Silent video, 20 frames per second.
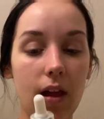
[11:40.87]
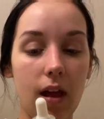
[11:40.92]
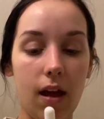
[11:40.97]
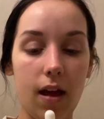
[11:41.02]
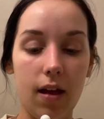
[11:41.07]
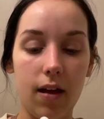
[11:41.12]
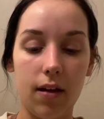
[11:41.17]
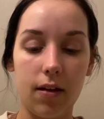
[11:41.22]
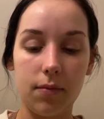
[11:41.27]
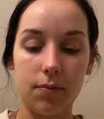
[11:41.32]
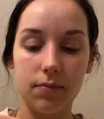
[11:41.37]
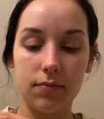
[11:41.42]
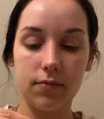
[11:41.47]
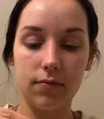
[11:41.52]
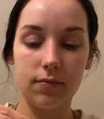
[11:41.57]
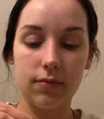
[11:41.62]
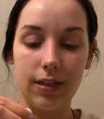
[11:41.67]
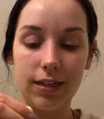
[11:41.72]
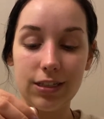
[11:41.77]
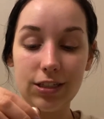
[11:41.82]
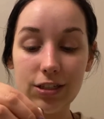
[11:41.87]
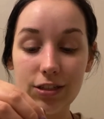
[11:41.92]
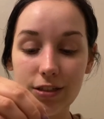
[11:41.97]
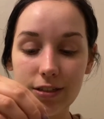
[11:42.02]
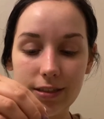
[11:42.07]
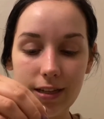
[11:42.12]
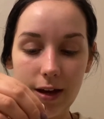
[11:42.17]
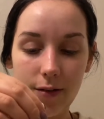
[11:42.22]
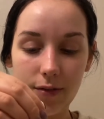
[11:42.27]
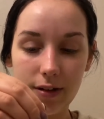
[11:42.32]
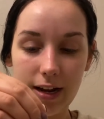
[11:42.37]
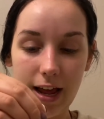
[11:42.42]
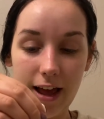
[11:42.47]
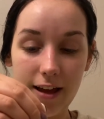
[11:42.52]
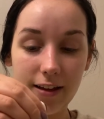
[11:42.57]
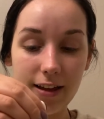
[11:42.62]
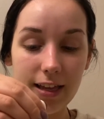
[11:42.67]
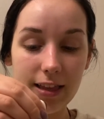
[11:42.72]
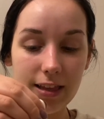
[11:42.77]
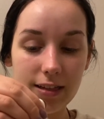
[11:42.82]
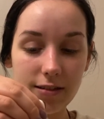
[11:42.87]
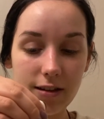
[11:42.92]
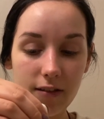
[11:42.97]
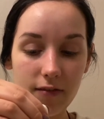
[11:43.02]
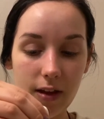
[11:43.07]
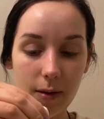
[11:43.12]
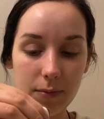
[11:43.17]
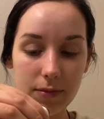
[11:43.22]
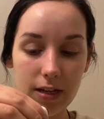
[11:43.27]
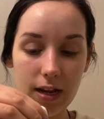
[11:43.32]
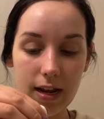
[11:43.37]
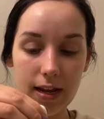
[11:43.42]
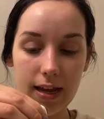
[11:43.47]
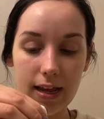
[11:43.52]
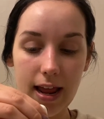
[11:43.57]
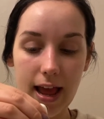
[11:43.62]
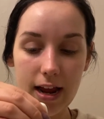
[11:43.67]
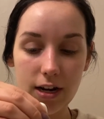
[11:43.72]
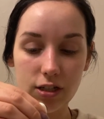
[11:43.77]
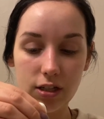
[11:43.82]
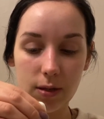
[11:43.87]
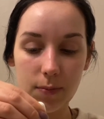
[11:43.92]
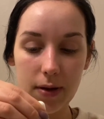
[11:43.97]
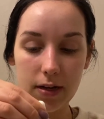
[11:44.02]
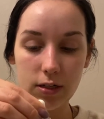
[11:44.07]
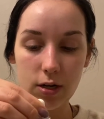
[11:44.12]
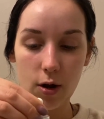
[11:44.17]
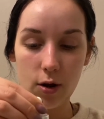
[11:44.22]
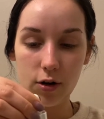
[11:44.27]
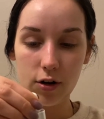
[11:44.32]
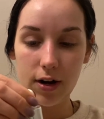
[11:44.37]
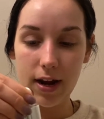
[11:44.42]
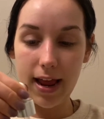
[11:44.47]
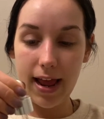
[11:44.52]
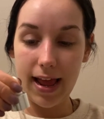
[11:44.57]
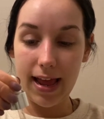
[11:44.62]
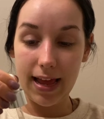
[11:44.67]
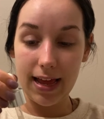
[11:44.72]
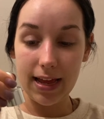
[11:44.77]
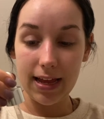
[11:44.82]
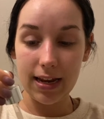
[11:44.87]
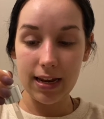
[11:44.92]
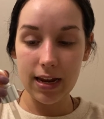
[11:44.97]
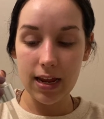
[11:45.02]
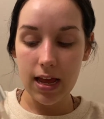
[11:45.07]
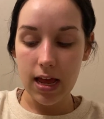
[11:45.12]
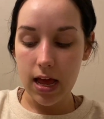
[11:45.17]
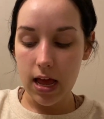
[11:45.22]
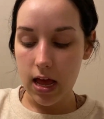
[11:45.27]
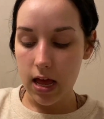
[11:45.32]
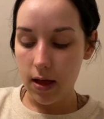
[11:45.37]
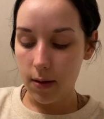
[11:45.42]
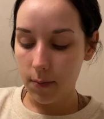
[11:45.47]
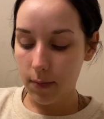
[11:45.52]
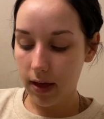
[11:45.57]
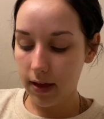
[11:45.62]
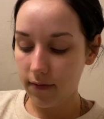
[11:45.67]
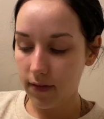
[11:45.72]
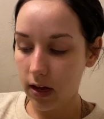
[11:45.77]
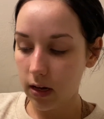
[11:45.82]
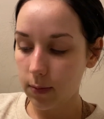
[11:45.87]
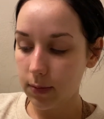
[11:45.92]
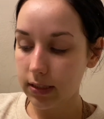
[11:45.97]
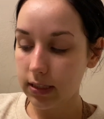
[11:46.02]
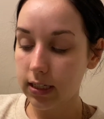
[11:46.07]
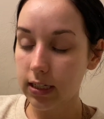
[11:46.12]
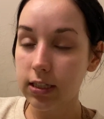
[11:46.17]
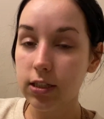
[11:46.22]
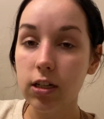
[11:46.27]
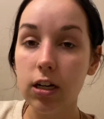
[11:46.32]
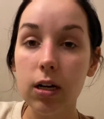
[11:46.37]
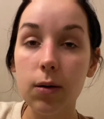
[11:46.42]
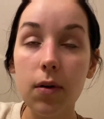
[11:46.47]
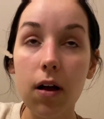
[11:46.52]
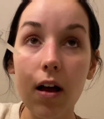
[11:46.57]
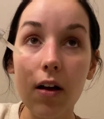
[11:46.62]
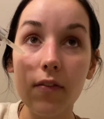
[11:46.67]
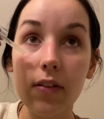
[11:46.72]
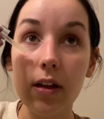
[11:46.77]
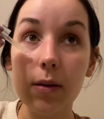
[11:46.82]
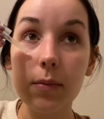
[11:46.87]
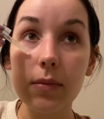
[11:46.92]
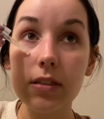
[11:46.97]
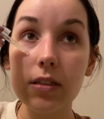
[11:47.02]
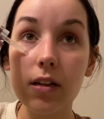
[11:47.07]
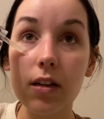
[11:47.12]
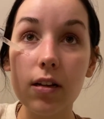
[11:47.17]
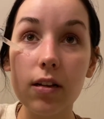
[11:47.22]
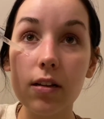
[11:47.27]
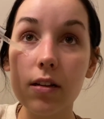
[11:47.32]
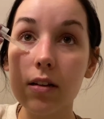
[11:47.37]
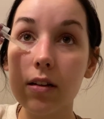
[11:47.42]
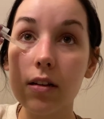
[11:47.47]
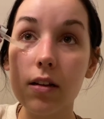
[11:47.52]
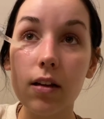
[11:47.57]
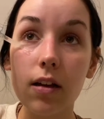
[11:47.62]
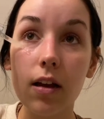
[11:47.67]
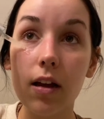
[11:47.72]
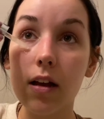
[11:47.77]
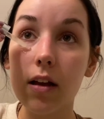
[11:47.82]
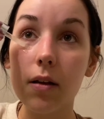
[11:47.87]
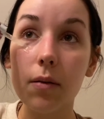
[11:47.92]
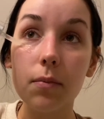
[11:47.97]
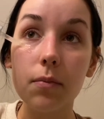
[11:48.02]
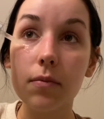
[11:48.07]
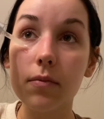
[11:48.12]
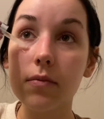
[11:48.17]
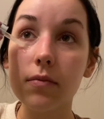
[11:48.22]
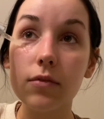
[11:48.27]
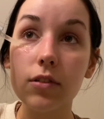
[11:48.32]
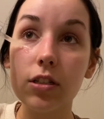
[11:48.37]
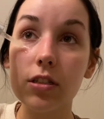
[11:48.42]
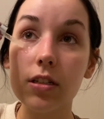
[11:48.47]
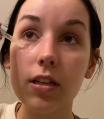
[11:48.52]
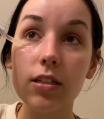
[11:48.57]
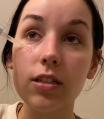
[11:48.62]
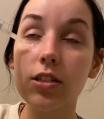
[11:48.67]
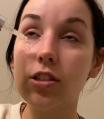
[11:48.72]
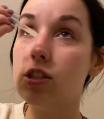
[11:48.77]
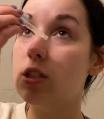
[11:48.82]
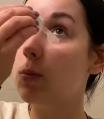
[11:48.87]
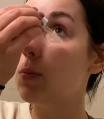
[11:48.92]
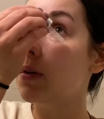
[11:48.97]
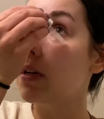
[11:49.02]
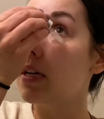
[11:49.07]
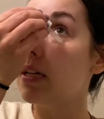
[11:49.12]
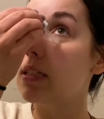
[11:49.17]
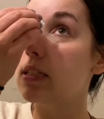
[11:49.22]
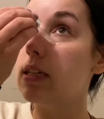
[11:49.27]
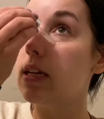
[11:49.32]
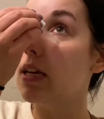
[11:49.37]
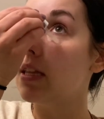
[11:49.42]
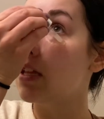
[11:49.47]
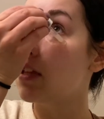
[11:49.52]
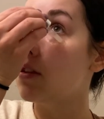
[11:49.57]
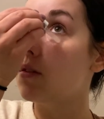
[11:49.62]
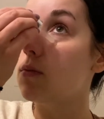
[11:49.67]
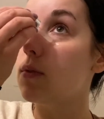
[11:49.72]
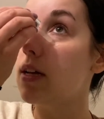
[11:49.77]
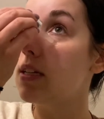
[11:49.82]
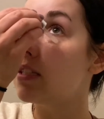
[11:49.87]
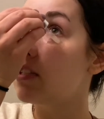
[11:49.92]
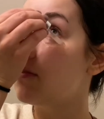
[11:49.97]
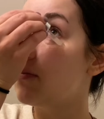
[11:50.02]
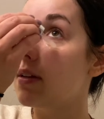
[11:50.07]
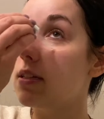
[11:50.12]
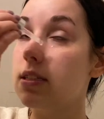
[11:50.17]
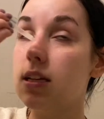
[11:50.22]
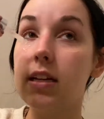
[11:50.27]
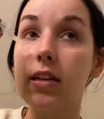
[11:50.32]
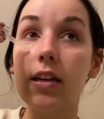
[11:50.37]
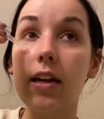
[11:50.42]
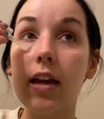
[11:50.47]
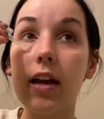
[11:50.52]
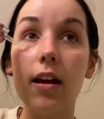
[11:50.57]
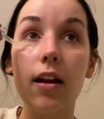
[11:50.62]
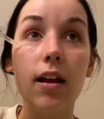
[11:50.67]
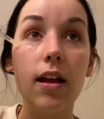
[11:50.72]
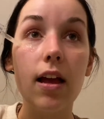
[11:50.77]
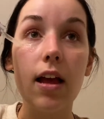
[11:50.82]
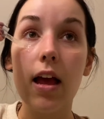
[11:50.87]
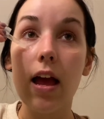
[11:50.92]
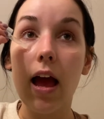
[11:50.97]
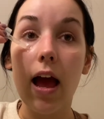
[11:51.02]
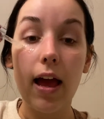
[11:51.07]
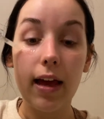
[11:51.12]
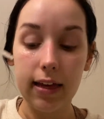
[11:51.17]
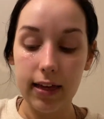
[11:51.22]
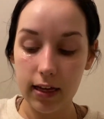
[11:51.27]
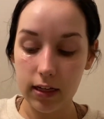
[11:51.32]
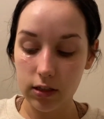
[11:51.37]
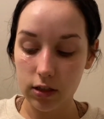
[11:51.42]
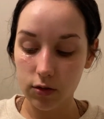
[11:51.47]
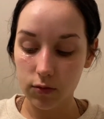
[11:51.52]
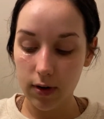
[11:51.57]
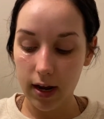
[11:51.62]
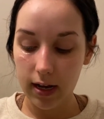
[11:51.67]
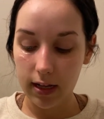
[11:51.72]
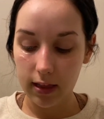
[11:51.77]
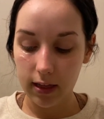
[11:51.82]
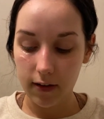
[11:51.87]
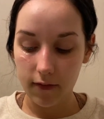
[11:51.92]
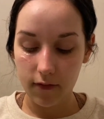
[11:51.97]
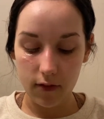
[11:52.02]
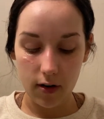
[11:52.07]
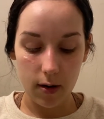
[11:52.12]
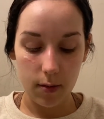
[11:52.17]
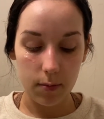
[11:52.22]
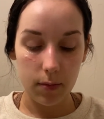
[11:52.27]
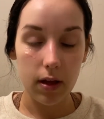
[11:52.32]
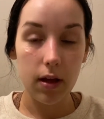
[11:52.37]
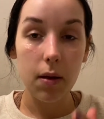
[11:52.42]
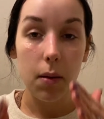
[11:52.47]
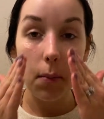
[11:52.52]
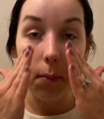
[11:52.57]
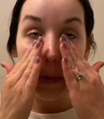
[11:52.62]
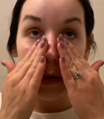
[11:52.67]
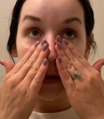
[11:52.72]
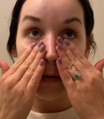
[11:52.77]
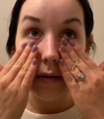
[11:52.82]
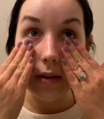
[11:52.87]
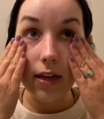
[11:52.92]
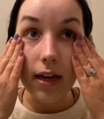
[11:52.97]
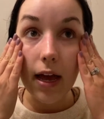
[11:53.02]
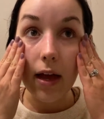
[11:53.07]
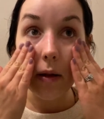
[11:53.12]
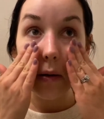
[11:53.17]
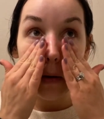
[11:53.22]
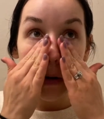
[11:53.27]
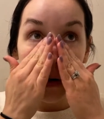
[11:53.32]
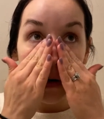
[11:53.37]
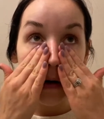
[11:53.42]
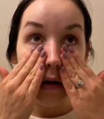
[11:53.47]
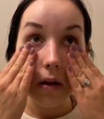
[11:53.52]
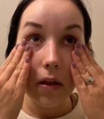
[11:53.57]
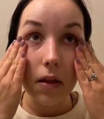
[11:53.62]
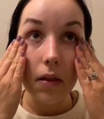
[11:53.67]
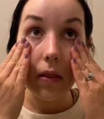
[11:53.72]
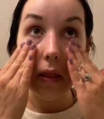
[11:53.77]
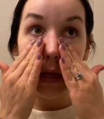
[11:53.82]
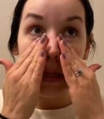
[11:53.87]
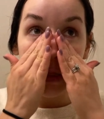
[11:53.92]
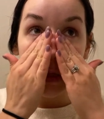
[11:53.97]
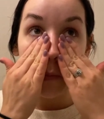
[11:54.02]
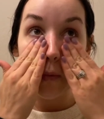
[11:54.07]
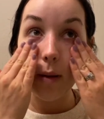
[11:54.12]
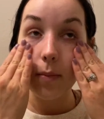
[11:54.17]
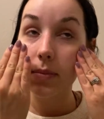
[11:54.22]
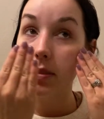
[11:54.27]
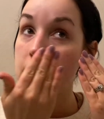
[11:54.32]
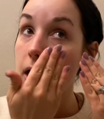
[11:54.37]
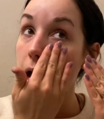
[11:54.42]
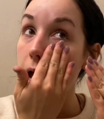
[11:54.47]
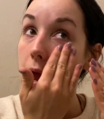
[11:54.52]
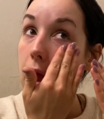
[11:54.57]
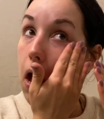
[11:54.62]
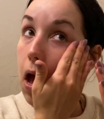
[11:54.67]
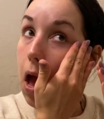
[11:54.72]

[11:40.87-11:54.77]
I just use that one. I get this off Amazon. I get actually my toner and my vitamin C serum off Amazon, just because it's super easy. And then the rest of my skincare I get directly from Beauty Counter, like the website.